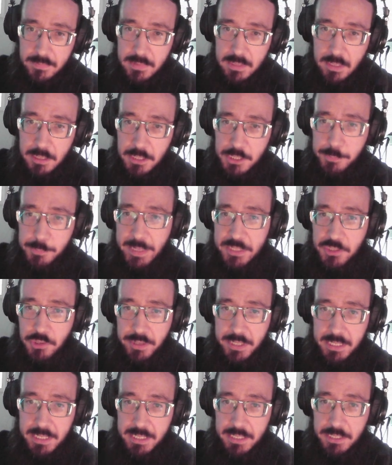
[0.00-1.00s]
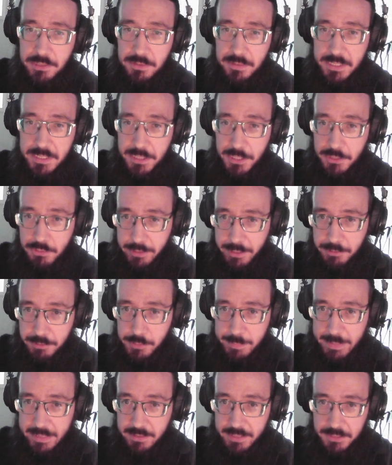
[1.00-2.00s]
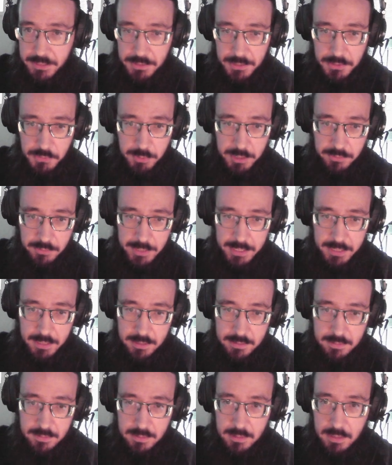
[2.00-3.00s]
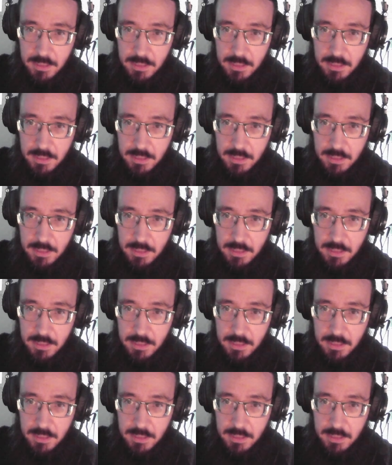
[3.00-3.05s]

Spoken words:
The spells you're going to need, you'll need the trigger spell, that's this one over here.